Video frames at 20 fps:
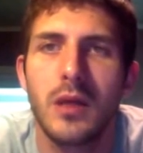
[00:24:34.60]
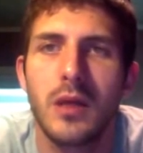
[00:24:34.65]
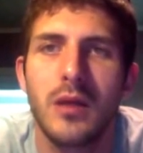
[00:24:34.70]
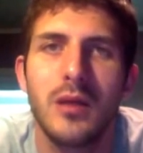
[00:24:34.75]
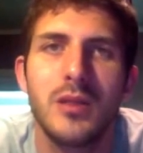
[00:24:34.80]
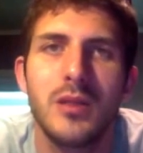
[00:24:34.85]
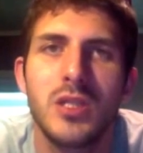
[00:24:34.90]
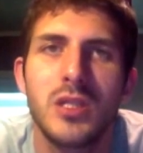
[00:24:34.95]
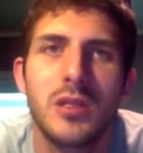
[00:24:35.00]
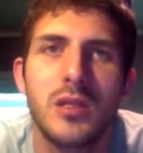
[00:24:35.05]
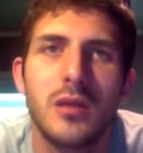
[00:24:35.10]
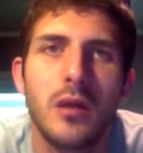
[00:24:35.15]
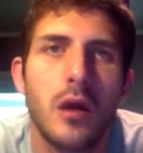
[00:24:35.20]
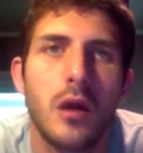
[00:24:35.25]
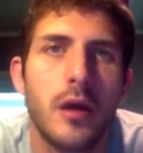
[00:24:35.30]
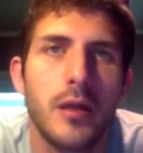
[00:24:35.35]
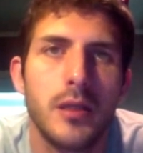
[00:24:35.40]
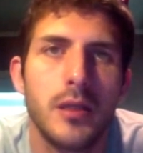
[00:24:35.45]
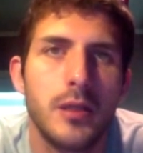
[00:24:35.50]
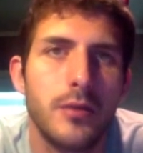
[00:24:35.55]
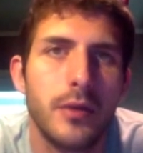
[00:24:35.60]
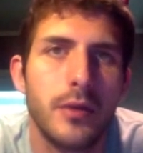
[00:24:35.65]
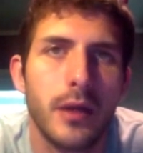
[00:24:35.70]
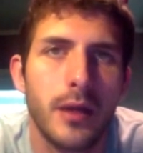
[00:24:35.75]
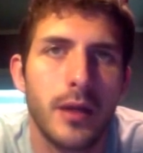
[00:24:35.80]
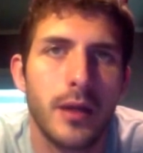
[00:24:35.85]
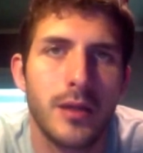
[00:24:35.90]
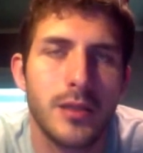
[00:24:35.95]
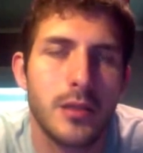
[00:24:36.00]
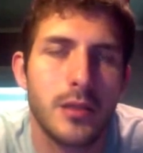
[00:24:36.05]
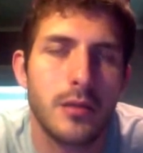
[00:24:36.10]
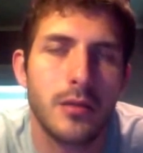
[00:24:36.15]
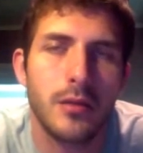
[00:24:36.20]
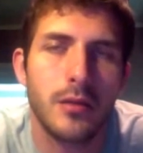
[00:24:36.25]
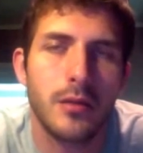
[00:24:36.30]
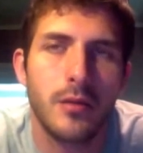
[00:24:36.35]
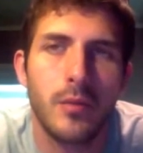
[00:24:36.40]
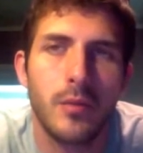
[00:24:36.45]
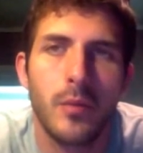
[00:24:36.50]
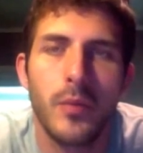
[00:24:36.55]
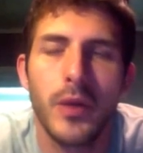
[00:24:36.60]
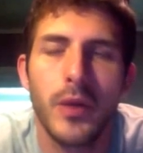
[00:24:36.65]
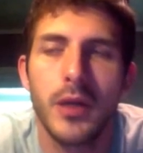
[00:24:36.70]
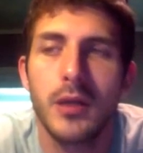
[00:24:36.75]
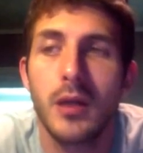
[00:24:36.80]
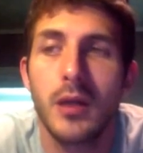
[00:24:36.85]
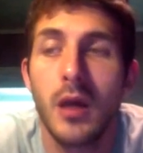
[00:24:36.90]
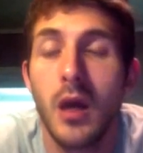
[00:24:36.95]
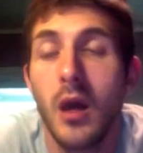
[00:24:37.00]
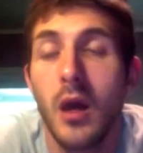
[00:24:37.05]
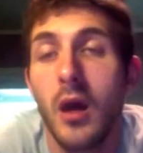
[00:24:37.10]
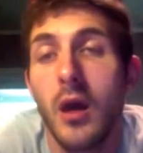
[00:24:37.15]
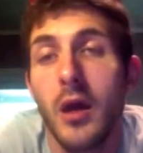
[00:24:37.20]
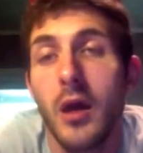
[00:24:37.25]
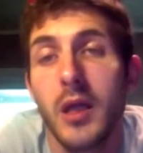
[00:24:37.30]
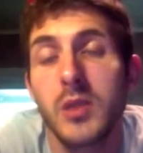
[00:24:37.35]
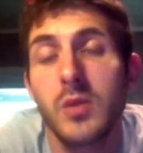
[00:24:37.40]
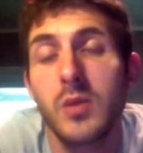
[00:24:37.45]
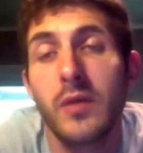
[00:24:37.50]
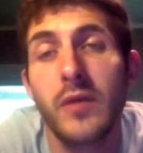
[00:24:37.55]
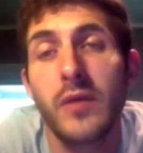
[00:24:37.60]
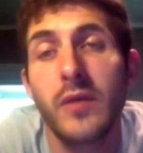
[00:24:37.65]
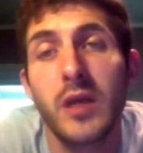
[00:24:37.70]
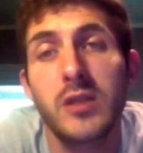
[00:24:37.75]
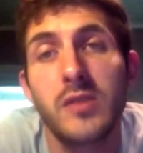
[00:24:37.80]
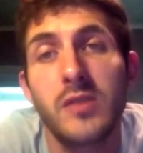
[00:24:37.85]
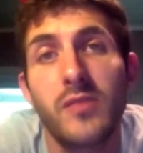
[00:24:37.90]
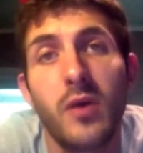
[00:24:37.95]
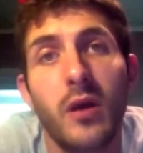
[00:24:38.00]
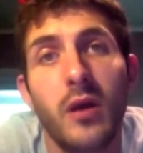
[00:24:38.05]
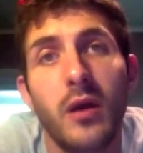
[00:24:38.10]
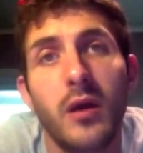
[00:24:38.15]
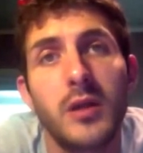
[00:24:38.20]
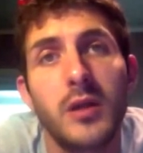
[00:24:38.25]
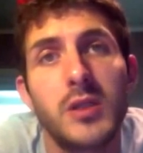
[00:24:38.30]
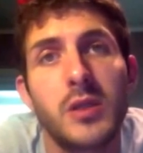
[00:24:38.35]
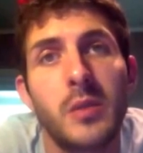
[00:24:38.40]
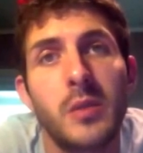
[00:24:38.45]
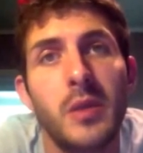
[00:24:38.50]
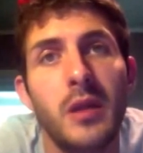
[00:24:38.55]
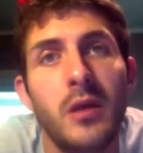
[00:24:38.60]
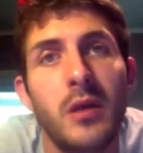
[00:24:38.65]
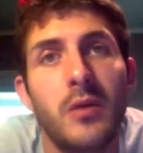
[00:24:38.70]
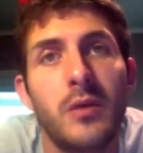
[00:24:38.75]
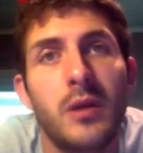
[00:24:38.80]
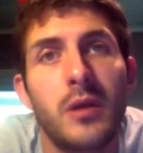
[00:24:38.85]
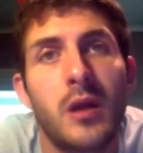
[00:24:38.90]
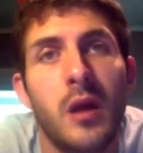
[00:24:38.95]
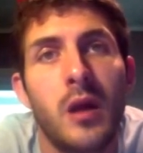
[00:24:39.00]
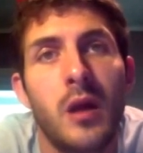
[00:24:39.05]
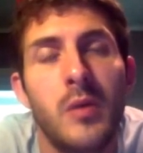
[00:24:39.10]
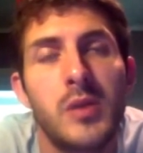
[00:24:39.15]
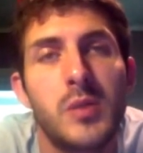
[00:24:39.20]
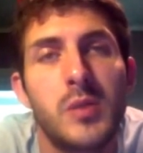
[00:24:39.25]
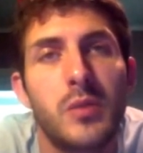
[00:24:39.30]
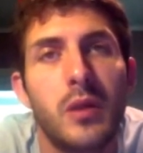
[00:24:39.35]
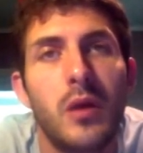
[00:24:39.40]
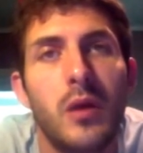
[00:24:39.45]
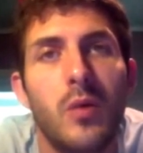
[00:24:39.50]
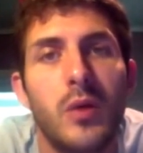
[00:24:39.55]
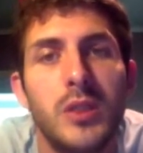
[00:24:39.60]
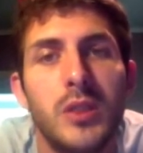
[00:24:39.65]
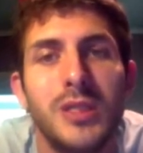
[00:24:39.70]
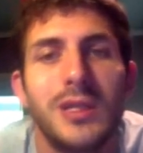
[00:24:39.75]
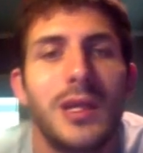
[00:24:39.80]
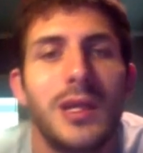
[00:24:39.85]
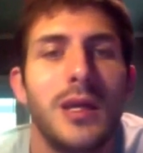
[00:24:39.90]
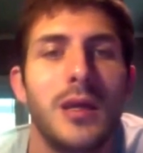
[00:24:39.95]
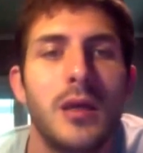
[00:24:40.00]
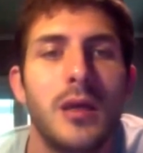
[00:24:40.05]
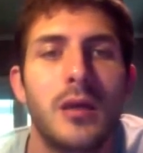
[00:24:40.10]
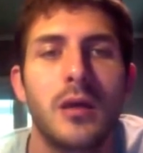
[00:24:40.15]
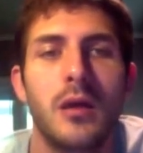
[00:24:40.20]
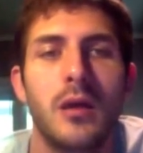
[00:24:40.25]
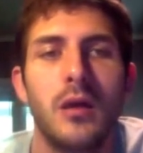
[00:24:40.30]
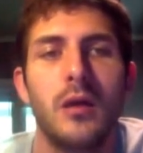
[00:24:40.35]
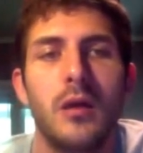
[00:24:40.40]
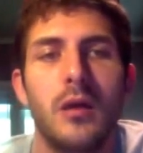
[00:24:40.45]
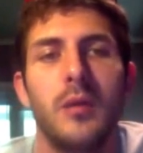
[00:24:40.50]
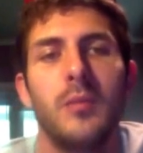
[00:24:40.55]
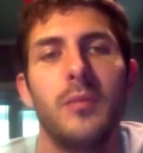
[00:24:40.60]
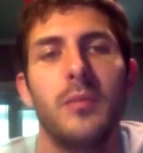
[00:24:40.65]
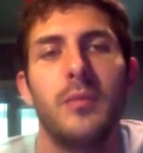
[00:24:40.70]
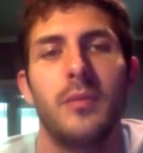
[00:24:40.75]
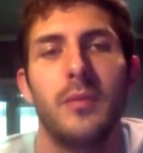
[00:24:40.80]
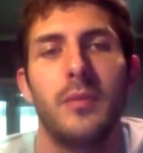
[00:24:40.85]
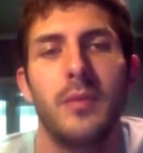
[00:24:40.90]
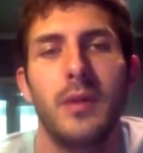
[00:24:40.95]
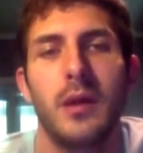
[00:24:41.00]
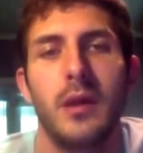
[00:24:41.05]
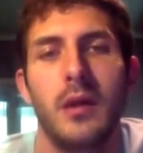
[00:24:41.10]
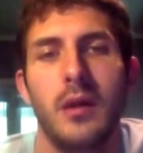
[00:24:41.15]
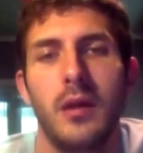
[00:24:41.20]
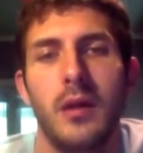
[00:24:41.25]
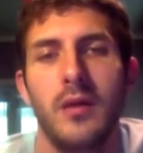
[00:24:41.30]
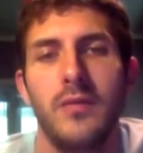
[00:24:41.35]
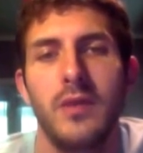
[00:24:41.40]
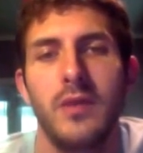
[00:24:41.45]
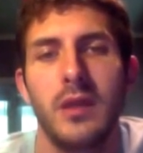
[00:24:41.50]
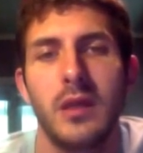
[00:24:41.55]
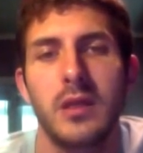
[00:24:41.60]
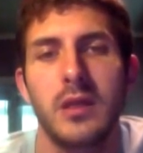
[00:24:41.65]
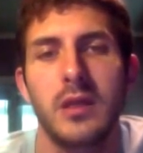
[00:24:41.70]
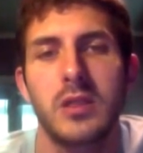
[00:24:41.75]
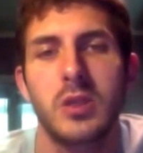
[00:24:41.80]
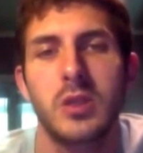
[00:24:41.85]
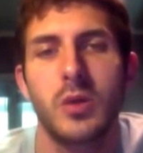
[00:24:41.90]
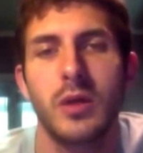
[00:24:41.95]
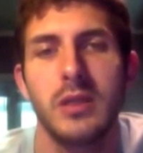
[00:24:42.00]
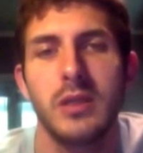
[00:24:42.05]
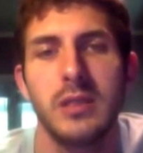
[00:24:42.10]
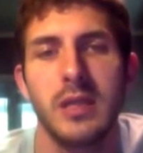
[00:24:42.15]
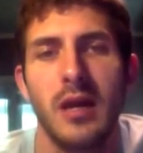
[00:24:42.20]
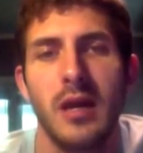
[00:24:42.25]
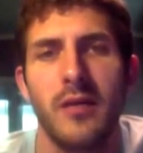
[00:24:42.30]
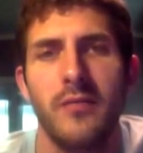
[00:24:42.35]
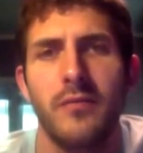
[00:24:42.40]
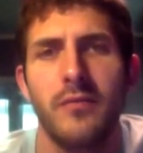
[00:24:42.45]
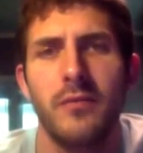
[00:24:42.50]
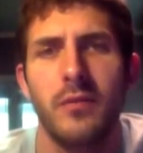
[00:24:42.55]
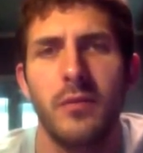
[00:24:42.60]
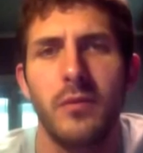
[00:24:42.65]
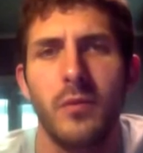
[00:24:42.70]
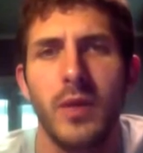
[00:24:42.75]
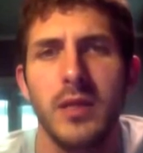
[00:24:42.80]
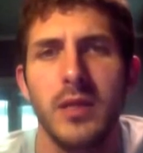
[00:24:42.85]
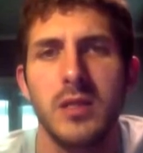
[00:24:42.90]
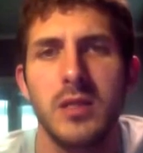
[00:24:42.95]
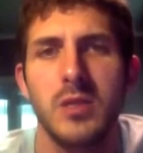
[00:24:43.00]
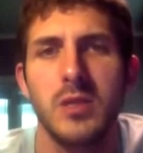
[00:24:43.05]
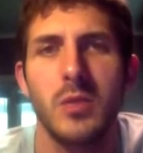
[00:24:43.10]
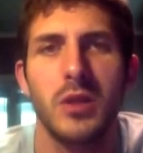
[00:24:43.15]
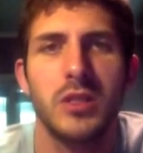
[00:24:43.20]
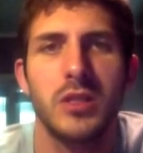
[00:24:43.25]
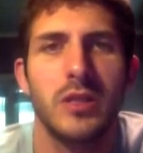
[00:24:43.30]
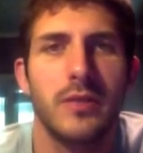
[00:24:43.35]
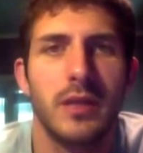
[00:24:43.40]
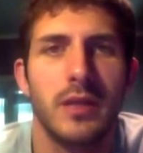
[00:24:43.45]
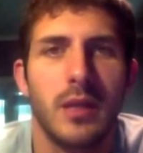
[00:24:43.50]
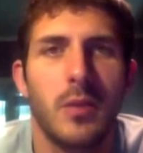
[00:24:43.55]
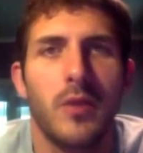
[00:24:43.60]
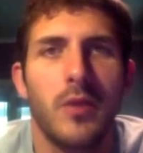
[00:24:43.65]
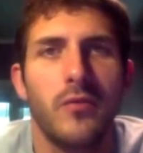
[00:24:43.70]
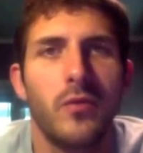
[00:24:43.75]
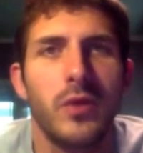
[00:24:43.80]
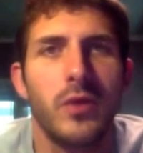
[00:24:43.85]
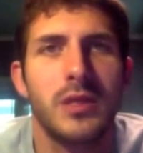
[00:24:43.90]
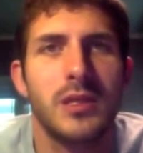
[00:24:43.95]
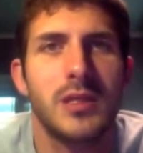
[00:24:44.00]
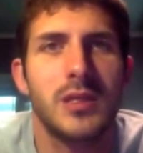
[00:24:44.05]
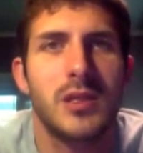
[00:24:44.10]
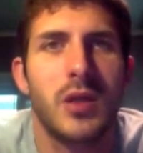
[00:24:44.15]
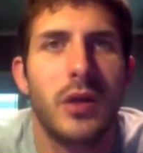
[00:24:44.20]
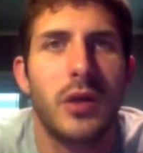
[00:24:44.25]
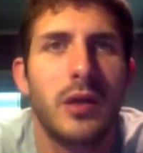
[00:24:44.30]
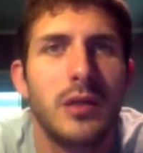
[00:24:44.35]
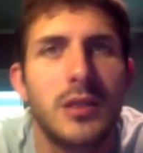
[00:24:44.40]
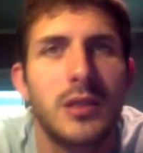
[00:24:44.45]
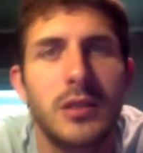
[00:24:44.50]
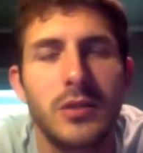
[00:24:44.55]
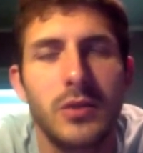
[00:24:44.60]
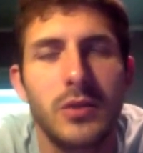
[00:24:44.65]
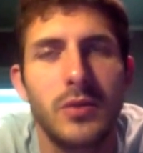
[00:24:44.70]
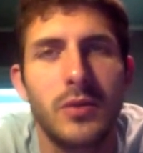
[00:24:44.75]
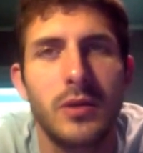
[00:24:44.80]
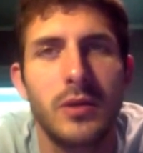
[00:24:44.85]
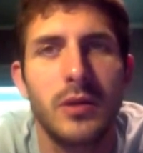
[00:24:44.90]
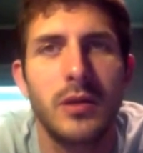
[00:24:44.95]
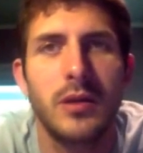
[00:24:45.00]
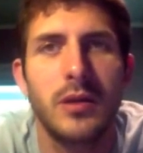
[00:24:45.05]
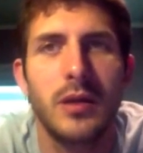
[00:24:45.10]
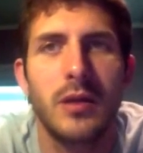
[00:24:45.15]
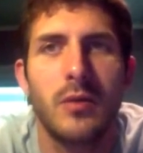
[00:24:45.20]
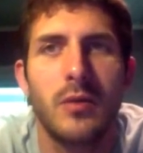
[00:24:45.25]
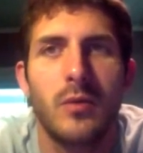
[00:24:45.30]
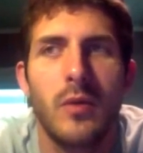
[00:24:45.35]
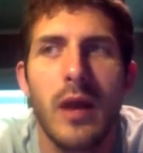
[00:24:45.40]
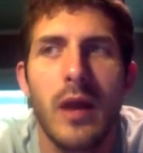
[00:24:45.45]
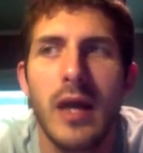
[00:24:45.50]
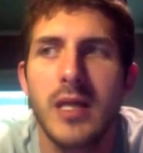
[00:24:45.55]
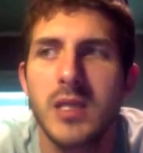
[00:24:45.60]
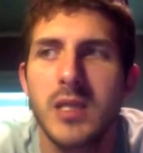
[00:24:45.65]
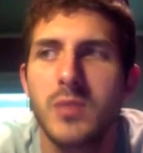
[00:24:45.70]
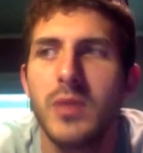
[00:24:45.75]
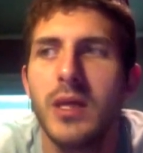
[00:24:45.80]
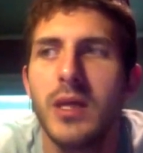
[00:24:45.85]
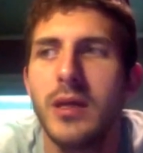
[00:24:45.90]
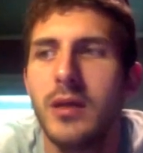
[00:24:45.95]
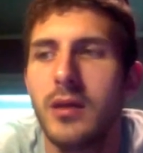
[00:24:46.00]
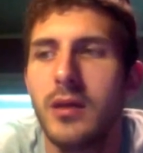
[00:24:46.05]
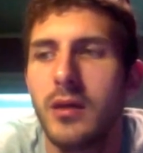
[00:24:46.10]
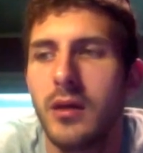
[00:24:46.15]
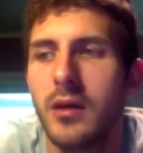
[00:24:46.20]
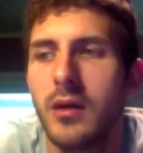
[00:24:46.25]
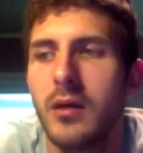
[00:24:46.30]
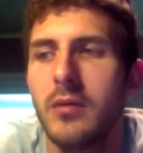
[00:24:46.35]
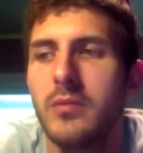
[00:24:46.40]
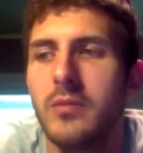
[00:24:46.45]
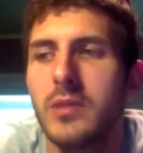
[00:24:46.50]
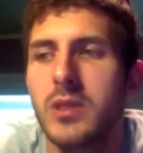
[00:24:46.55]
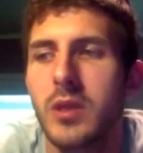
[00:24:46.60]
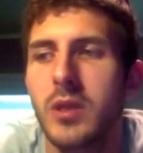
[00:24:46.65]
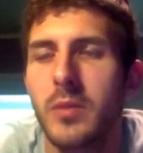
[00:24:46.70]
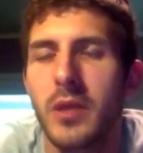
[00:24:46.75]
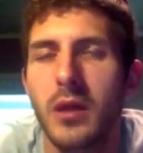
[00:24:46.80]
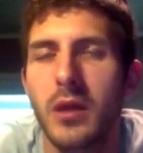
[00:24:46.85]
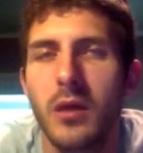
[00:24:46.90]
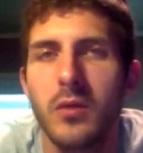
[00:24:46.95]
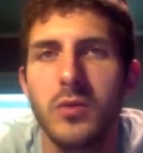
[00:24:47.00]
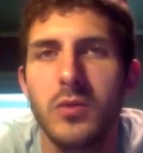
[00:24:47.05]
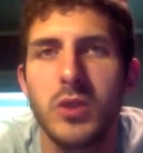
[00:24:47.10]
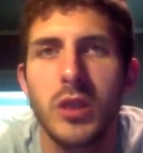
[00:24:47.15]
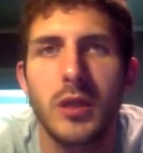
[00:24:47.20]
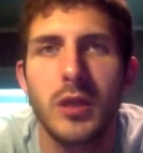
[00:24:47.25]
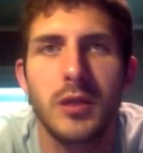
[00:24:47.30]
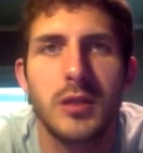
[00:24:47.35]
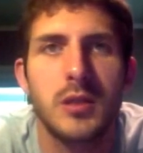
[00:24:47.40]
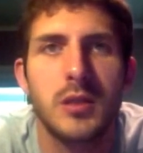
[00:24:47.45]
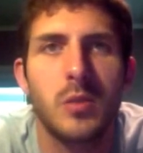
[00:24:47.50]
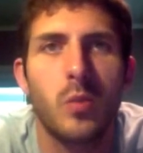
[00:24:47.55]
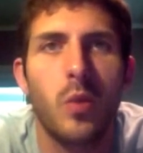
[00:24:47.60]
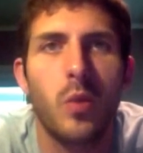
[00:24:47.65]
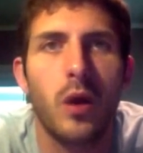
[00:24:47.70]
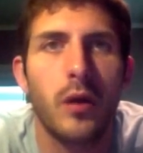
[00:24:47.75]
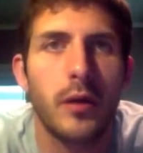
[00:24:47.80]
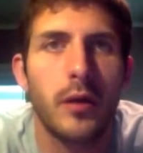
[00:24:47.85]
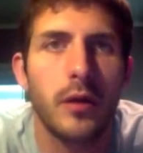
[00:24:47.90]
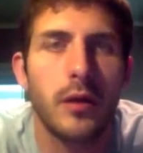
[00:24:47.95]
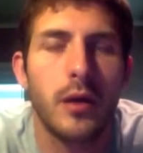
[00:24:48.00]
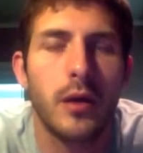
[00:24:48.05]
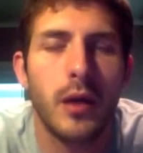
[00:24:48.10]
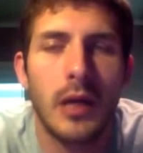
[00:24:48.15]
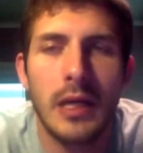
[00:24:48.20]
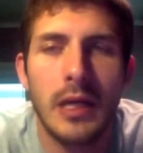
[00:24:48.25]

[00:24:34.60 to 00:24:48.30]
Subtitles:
it's just a nod to it, I guess. I don't know. But that's what I've got so far, so let me know in the comments below what you think. If you think it's crazy. I've read so much of it that my voice is starting to get raspy, so I'm going to go chug some water